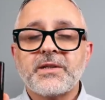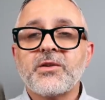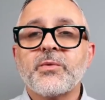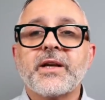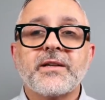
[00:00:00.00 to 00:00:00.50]

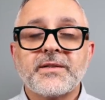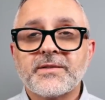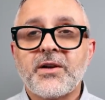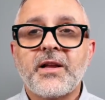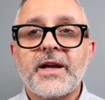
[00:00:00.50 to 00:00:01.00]
Either way, guys,
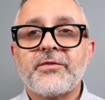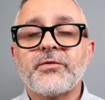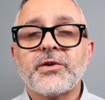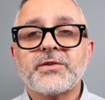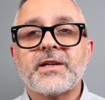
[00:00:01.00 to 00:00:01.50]
that's all I have
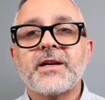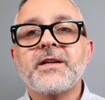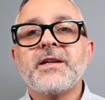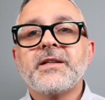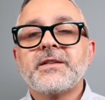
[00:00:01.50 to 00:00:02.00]
for you today.
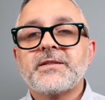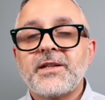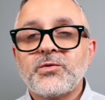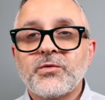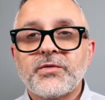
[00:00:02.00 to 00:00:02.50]

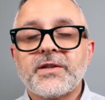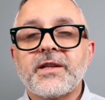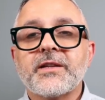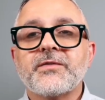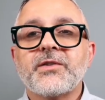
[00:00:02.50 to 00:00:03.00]
Stay tuned for the
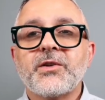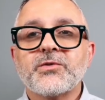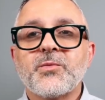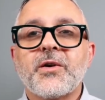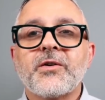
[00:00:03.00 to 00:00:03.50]
next video
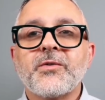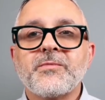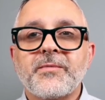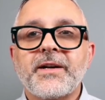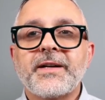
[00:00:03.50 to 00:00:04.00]
tomorrow.
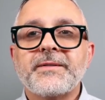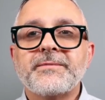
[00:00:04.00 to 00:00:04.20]
Bye-bye.